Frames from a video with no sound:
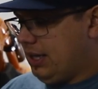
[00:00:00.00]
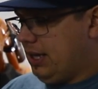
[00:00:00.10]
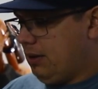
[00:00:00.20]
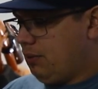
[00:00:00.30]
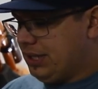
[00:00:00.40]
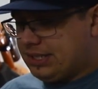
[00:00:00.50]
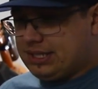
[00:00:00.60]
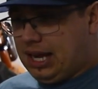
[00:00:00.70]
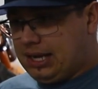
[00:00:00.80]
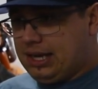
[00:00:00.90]
uh, we
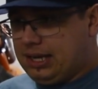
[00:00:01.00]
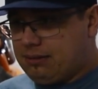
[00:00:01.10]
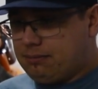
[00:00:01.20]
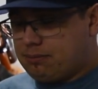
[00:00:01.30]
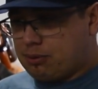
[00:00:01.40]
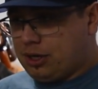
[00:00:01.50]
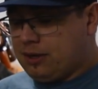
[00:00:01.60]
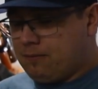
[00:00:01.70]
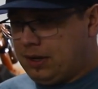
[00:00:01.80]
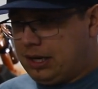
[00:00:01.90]
send it
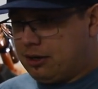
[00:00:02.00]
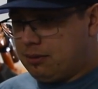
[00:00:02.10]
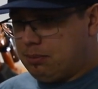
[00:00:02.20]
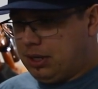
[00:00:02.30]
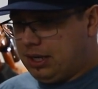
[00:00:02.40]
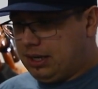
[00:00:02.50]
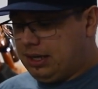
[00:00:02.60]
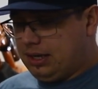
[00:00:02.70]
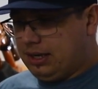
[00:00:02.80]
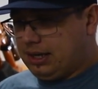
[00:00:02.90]
pre-configured,
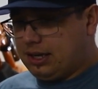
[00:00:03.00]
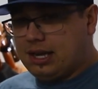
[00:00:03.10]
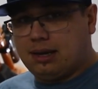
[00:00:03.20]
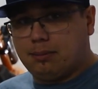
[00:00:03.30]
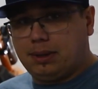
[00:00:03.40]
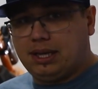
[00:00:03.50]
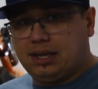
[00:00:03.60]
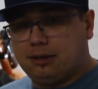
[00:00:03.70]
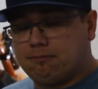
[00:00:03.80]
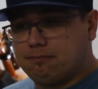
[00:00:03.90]
but it can
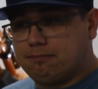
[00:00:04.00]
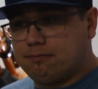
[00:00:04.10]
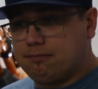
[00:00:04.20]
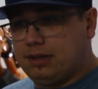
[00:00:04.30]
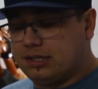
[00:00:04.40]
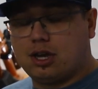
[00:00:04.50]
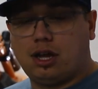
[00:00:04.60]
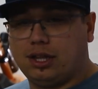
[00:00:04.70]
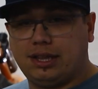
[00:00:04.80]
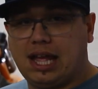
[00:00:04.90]
be, it's
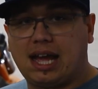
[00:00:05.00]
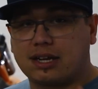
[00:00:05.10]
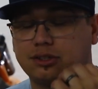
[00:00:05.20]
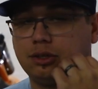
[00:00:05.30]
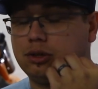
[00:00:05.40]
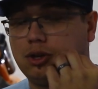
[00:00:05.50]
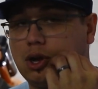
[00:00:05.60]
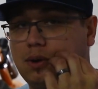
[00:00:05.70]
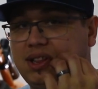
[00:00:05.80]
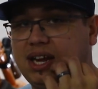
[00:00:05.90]
all unlocked. So you can
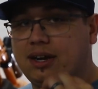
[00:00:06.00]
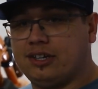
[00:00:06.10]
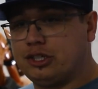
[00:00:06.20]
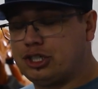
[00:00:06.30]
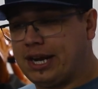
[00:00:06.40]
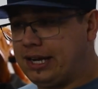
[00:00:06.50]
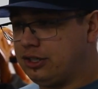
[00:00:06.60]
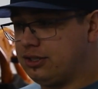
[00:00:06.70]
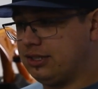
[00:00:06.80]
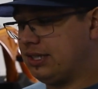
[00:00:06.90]
go in there and change the